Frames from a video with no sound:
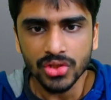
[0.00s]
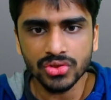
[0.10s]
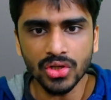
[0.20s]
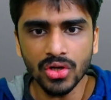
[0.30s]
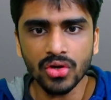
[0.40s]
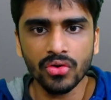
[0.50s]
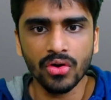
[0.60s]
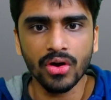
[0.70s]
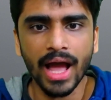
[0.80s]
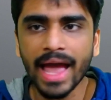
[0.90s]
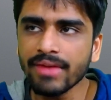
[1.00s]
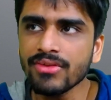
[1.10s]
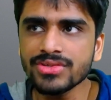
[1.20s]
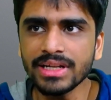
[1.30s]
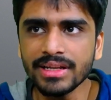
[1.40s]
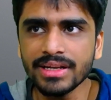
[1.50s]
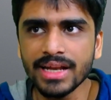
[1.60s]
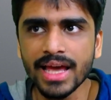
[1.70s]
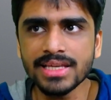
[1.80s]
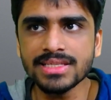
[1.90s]
So I eventually
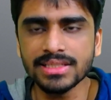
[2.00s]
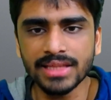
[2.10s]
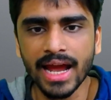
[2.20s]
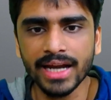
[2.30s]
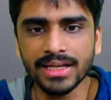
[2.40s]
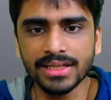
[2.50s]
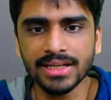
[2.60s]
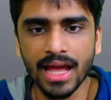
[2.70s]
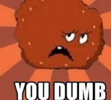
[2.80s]
realized that I